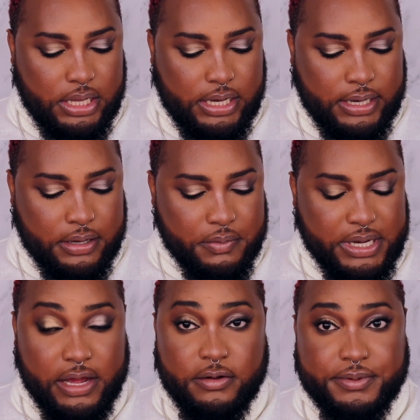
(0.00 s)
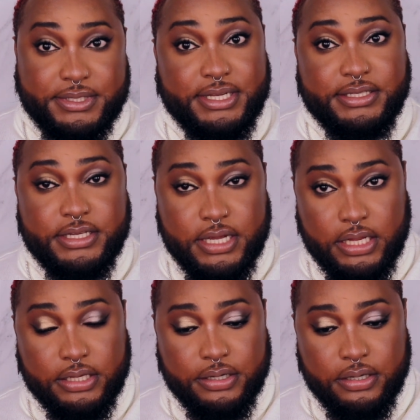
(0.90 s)
um, and how it pertains to
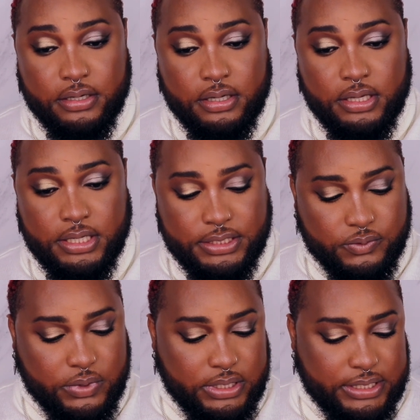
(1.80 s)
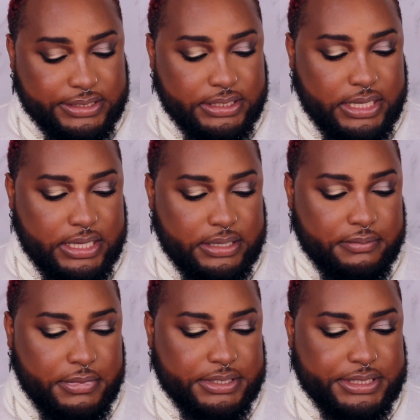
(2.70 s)
color, as well as not
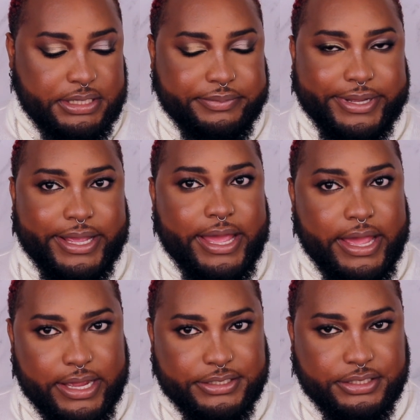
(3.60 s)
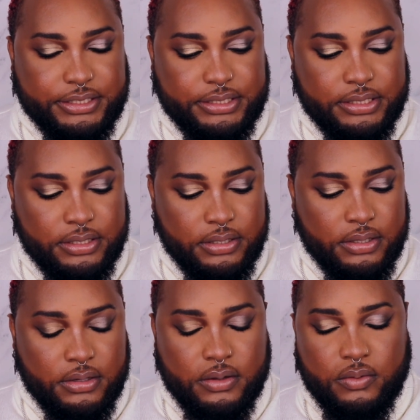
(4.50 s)
mixing up like ashy
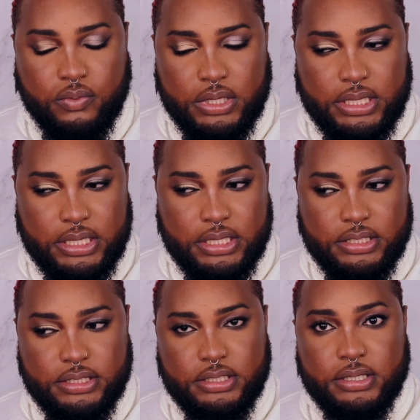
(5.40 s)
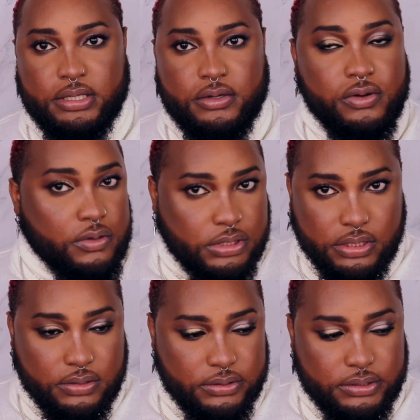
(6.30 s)
with cool
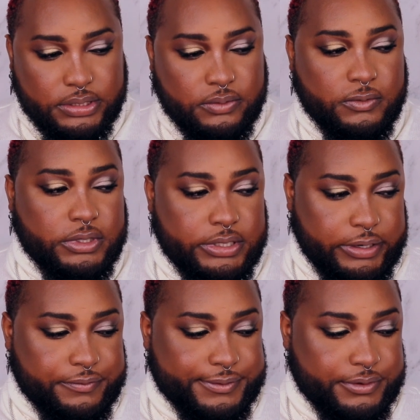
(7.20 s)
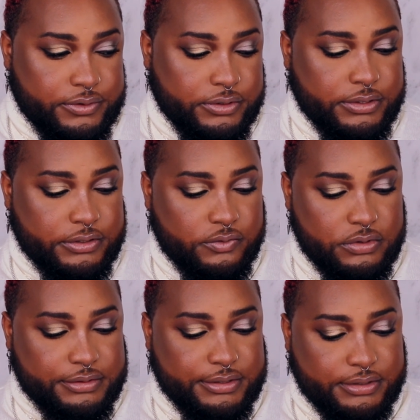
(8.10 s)
tones and what the difference in cool tones and
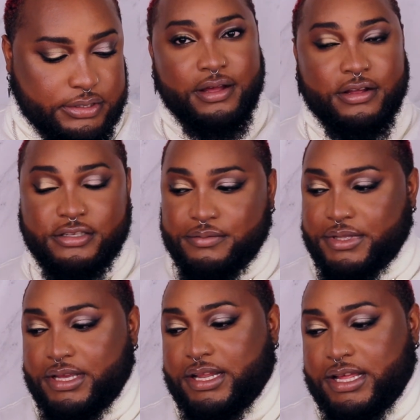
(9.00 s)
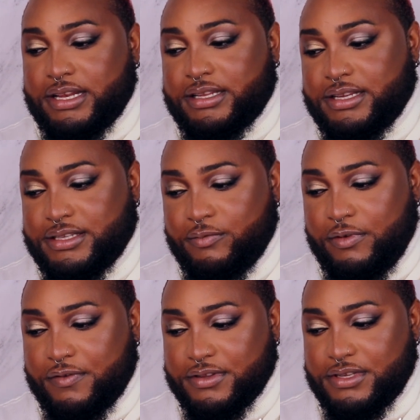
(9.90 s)
warm tones are. Ultimately, a lot of things that
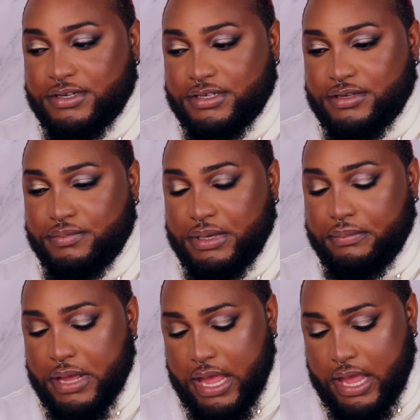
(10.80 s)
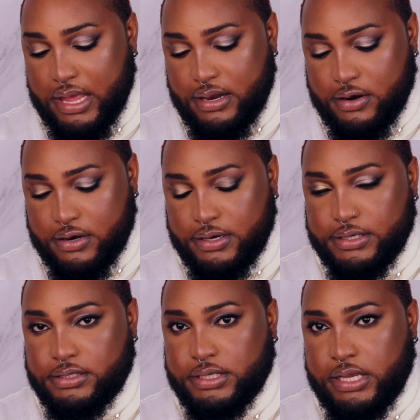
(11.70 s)
we've considered to be bad aren't
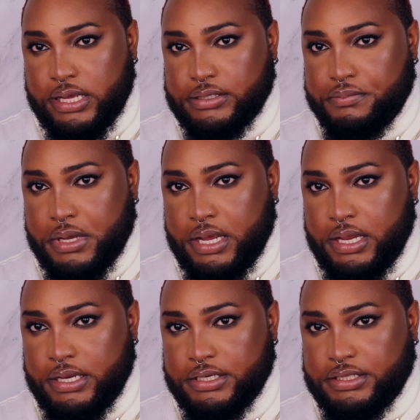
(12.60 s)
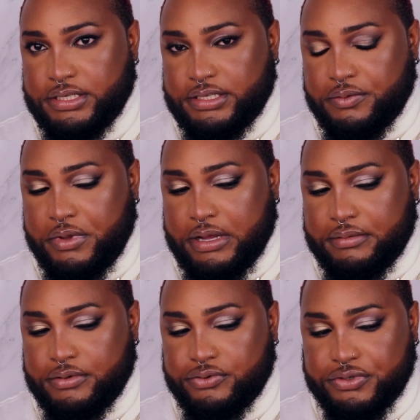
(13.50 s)
necessarily as bad, and it's just that we
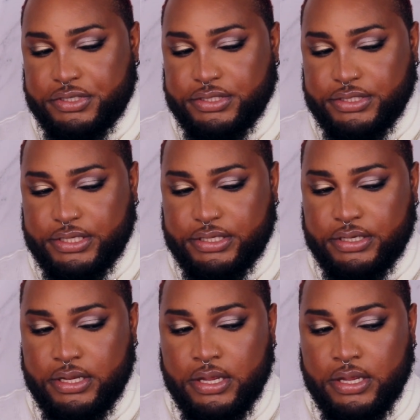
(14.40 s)
hopped on trends and